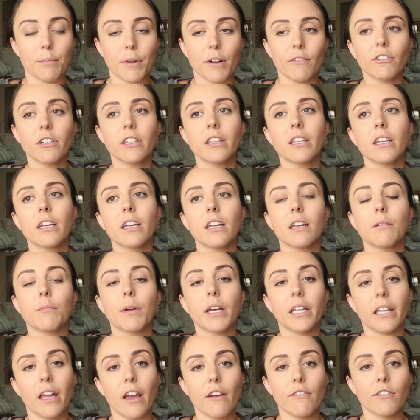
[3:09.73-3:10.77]
Everything in
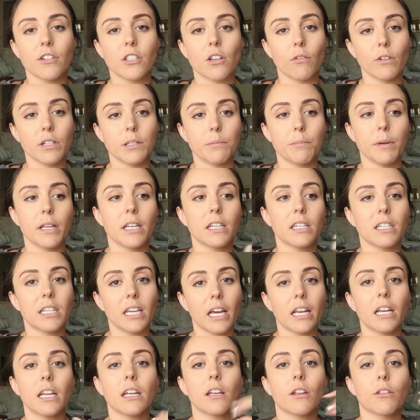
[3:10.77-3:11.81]
my life has always been
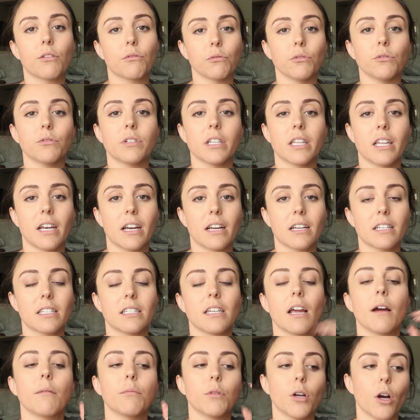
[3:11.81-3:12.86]
getting through to the next
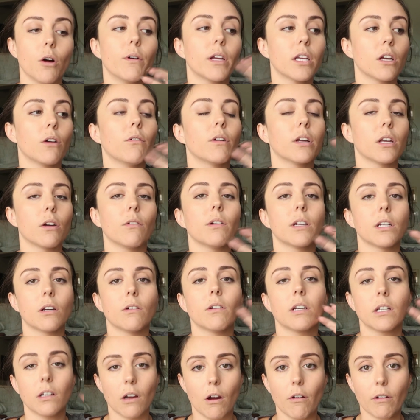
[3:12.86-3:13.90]
step, going, going, going,
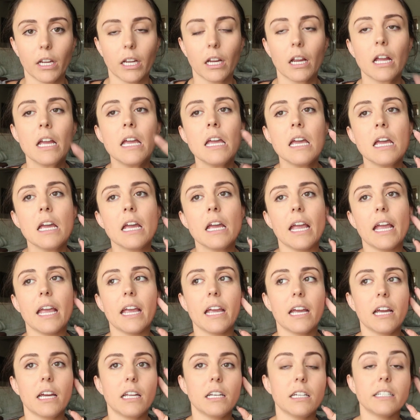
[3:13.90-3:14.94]
going, going.
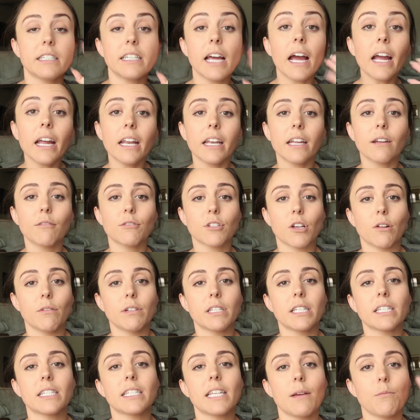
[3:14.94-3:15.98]
And dieting was
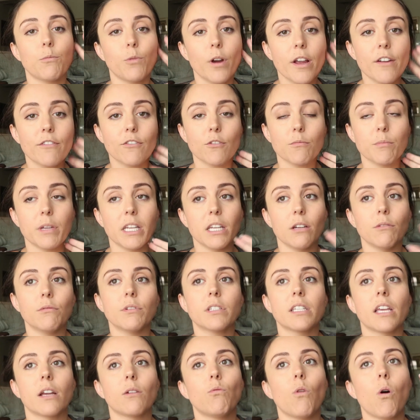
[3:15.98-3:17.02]
always the same way for me. It
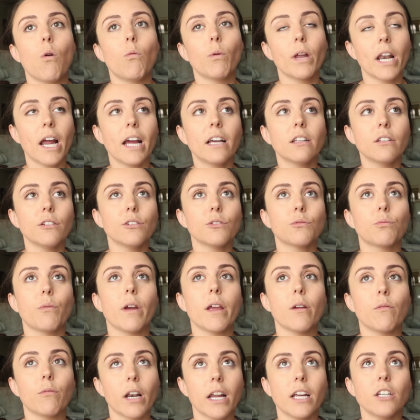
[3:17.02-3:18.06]
was like, well, when I lose
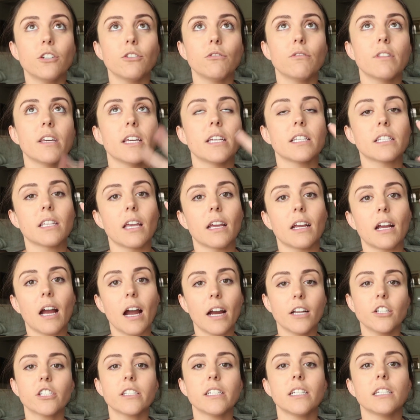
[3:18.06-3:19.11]
weight, when I do this, like
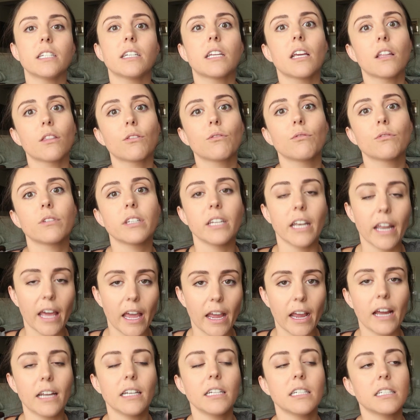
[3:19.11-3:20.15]
I just need to get through
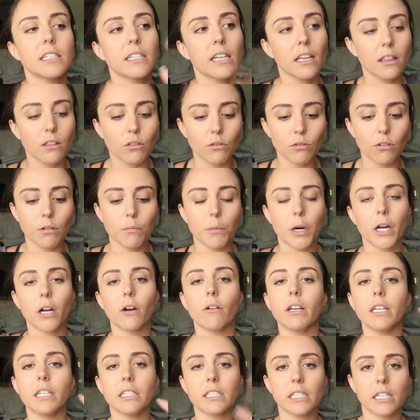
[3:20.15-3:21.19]
today. I need to get through tomorrow.
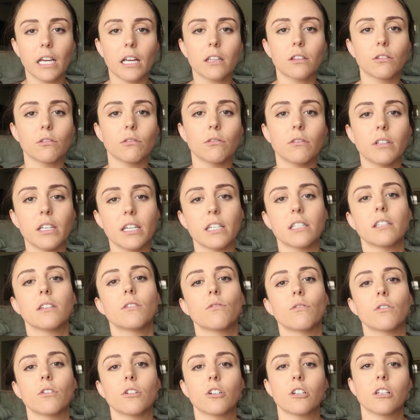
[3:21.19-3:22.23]
I need to get through this in
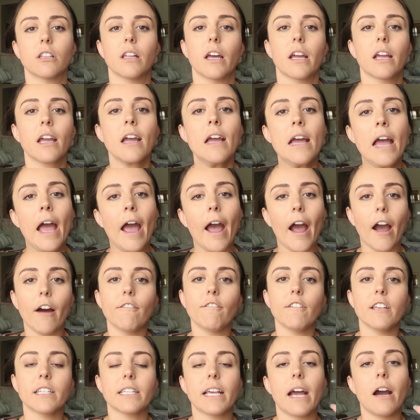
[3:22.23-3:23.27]
order to like
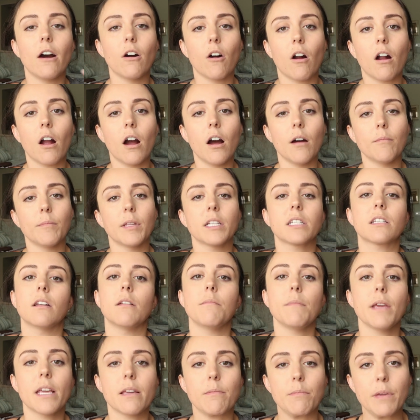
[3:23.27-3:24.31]
have this outcome that's going
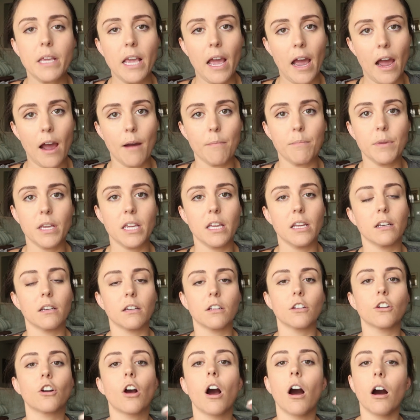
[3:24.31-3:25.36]
to make me happy.
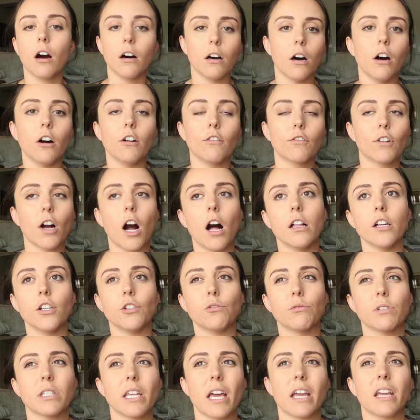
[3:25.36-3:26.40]
And all of
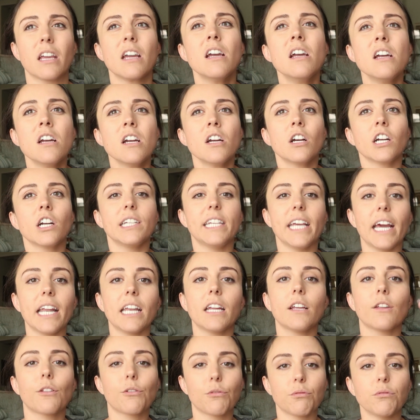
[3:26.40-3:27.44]
college was like
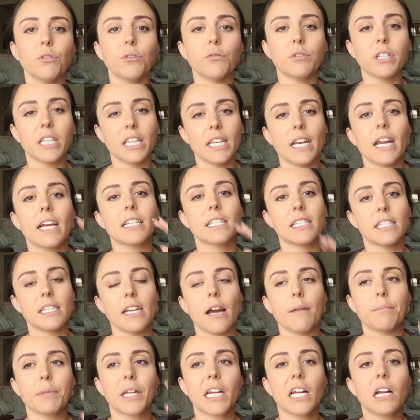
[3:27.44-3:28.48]
getting through to the next
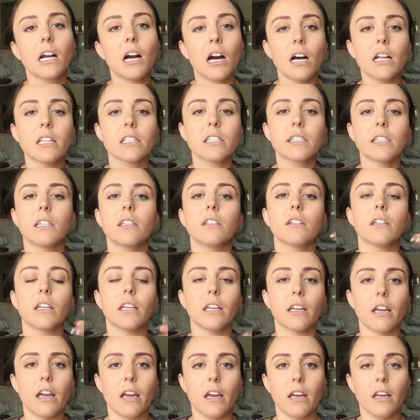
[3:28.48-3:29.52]
step, like constantly
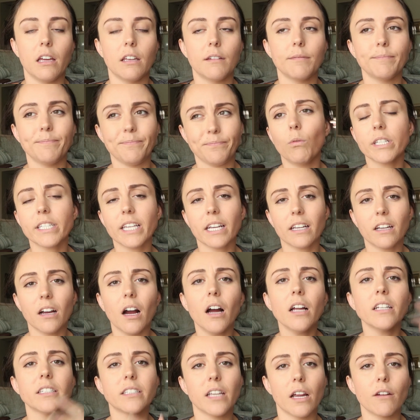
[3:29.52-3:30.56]
looking ahead. Once I
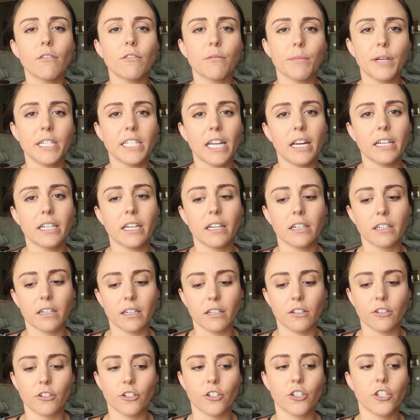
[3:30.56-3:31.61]
got done with my dietetic
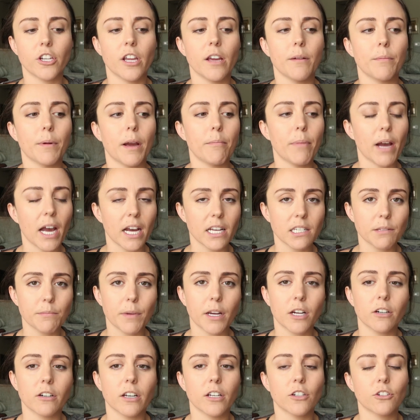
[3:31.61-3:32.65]
internship, I passed
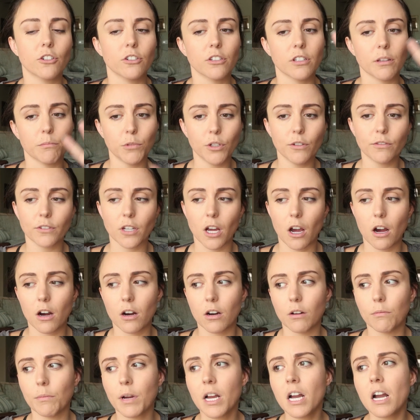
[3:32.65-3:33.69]
my credentials, I moved
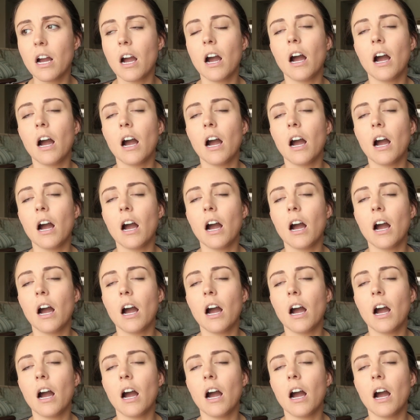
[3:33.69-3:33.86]
home.